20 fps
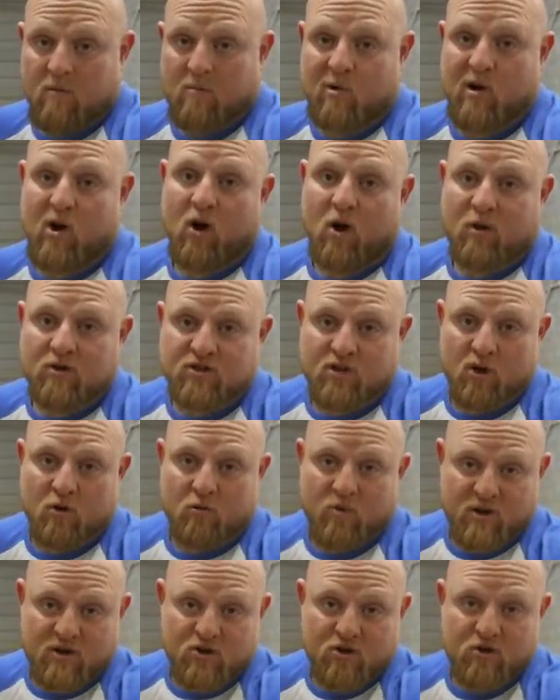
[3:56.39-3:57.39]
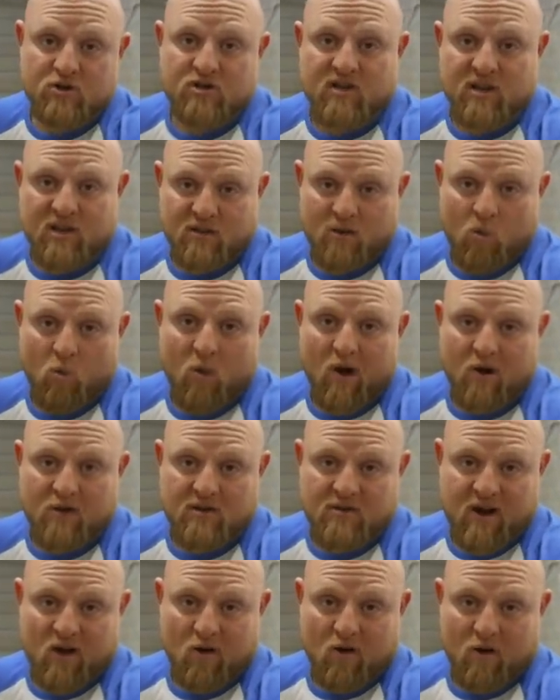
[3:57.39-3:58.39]
but also reducing the wear
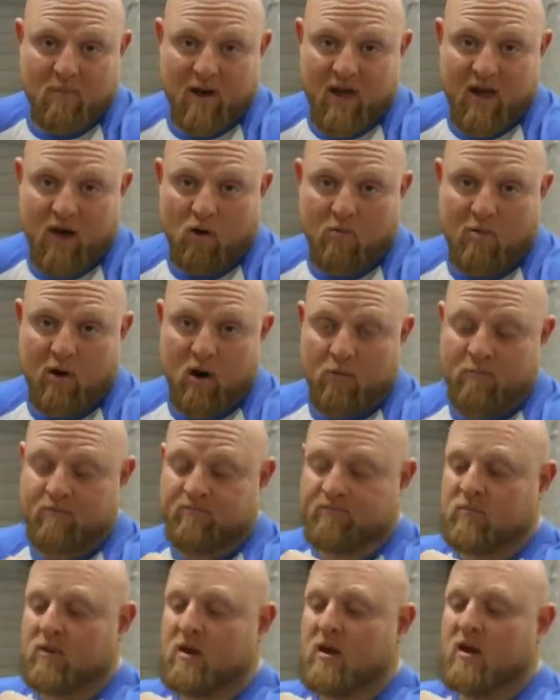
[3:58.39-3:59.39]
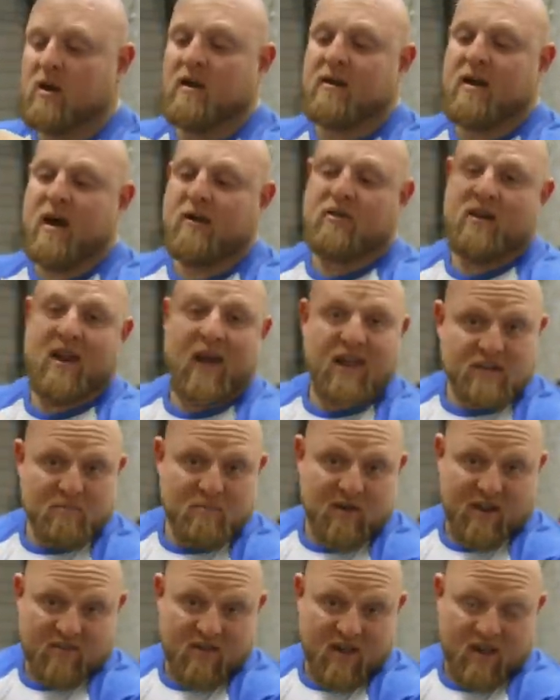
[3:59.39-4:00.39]
and tear on my elbow. Now, the
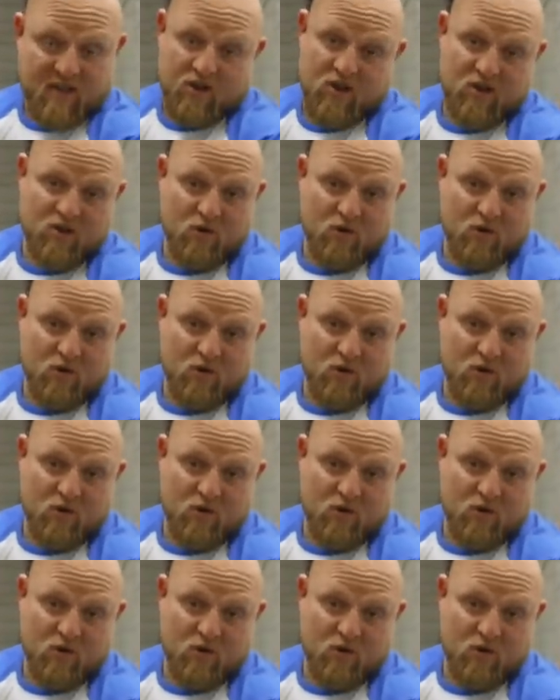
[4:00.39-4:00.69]
next big thing that